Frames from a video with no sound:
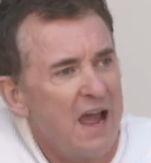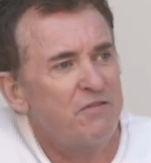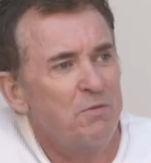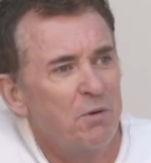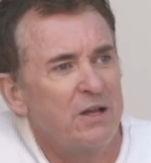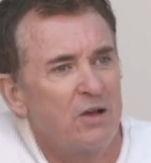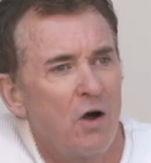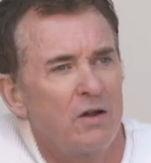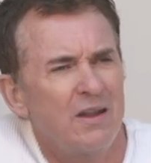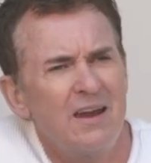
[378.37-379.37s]
Everybody got
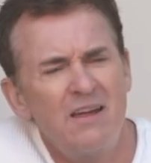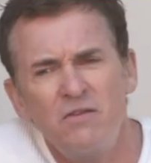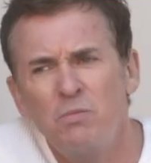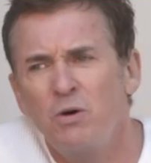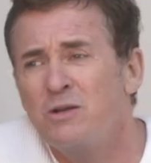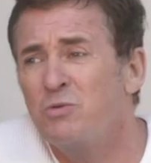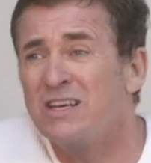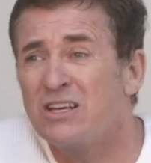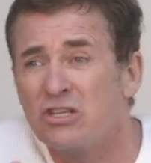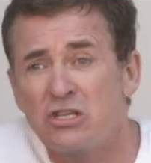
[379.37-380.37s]
on and everybody was
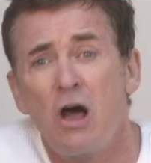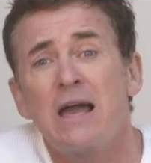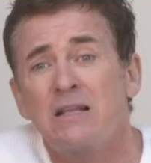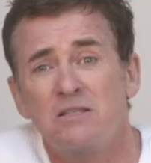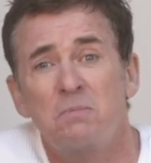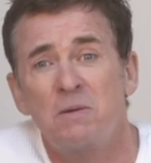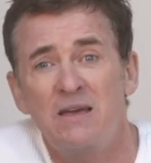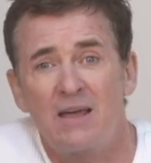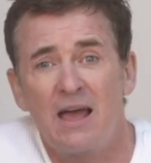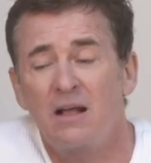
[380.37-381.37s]
excited to be
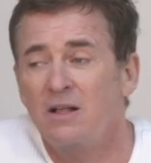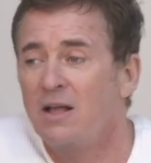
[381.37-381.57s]
there.